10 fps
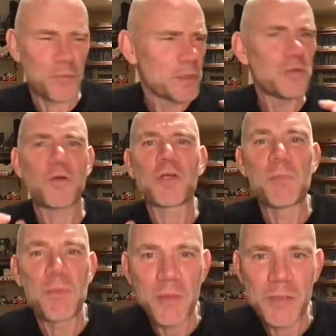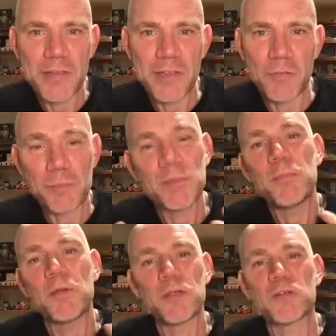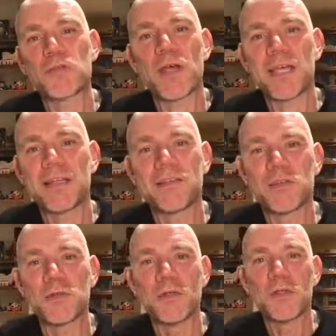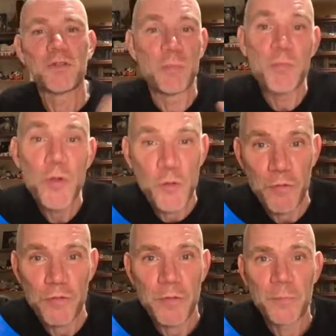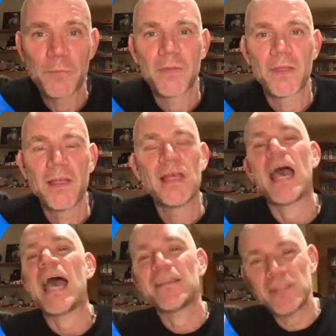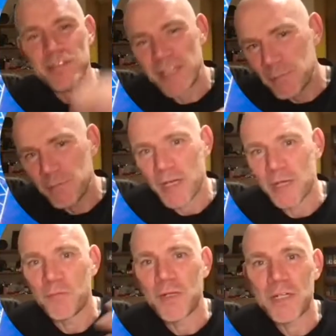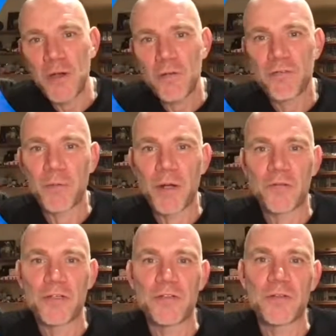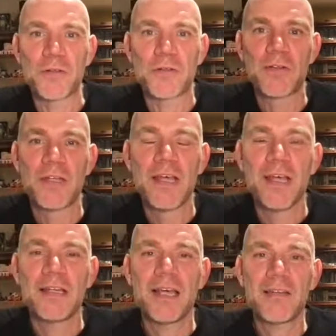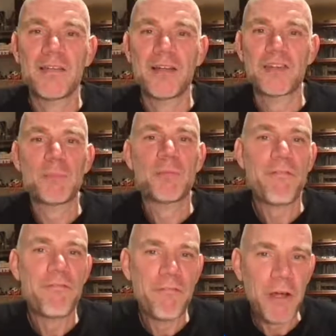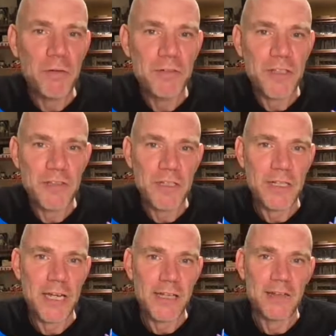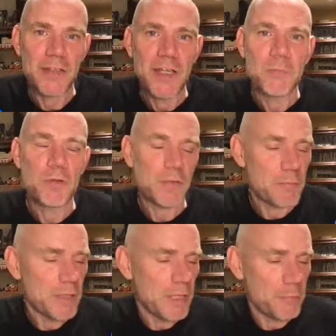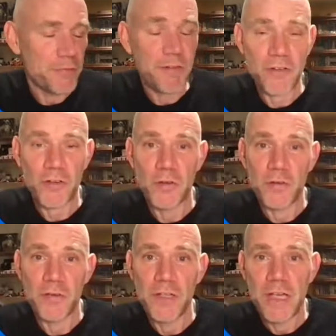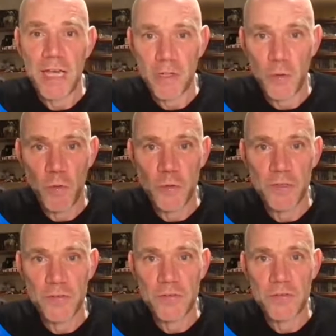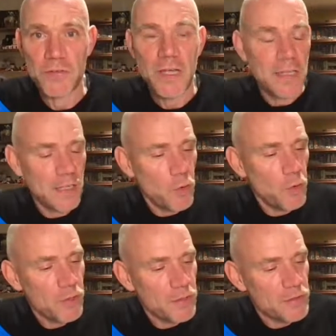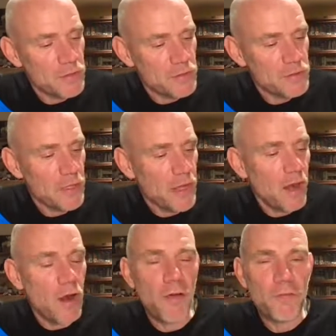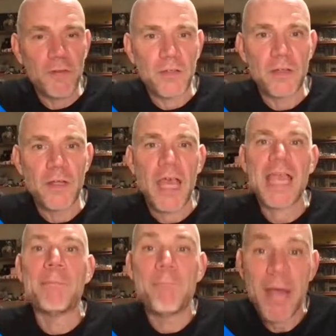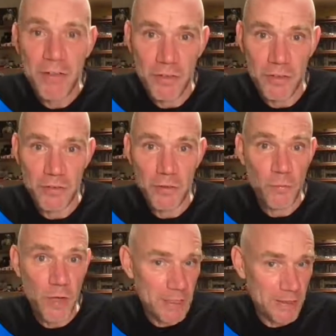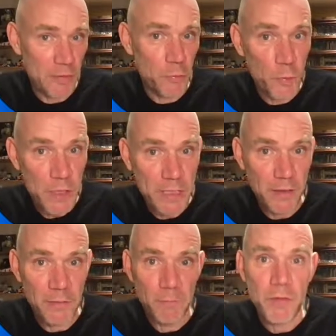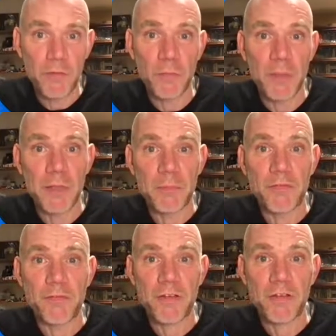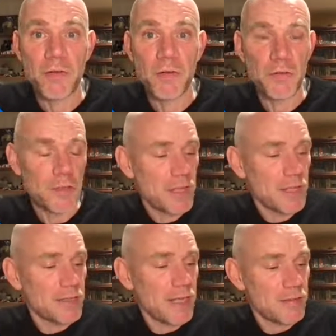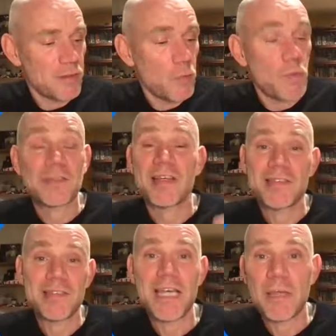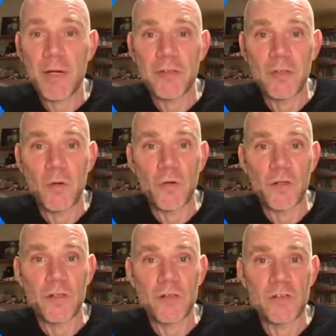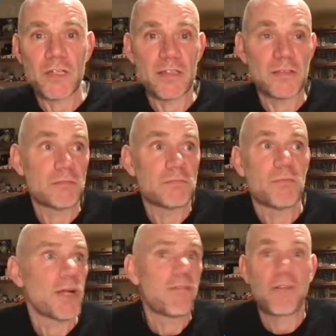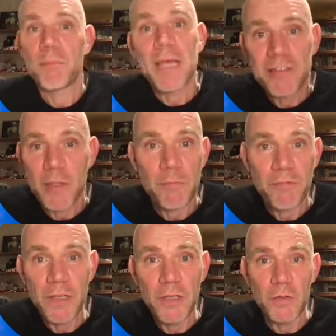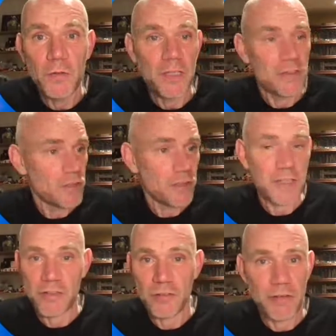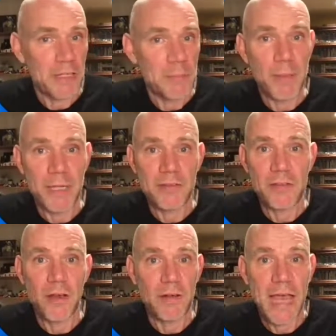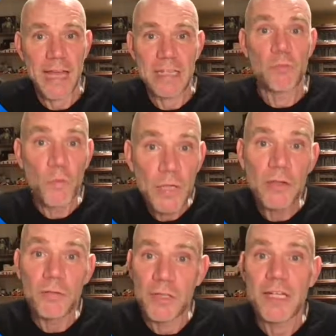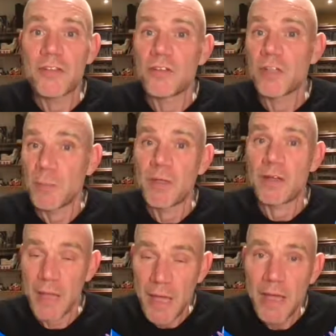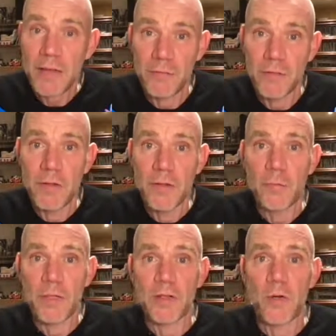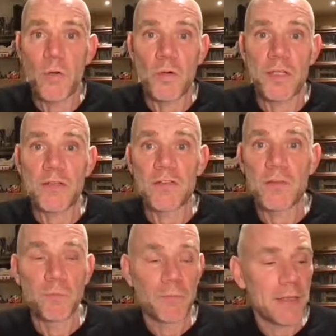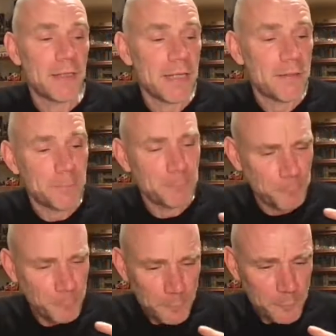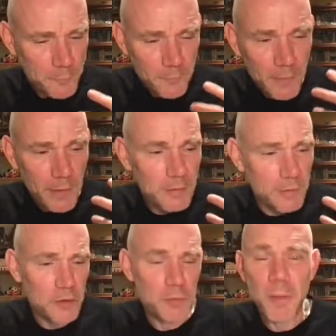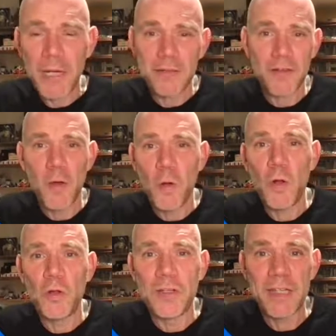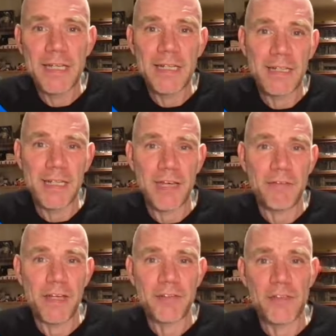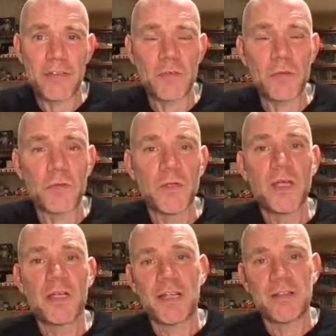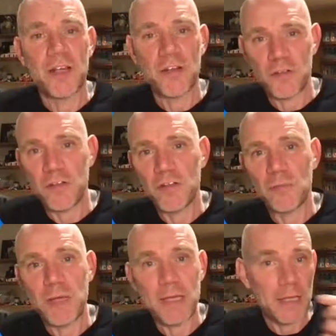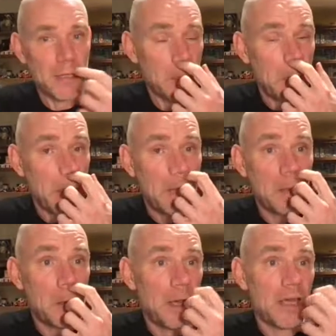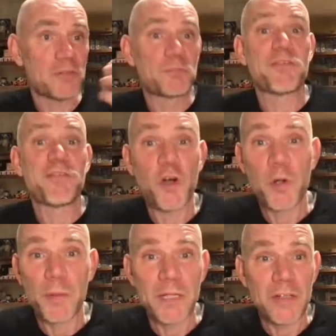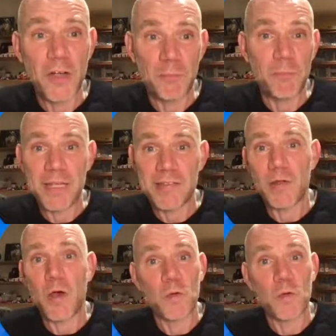your community, with people you're trying to move. At the same time, we know from our research that there's a profound disconnect between media professionals and their audiences. That audiences are often imagined rather than real for media professionals. That what they say about the audience is whatever makes them feel good is not necessarily based on any real relationship that they have with their audience. That despite all the data they have access to, that their decision making is preferably not based on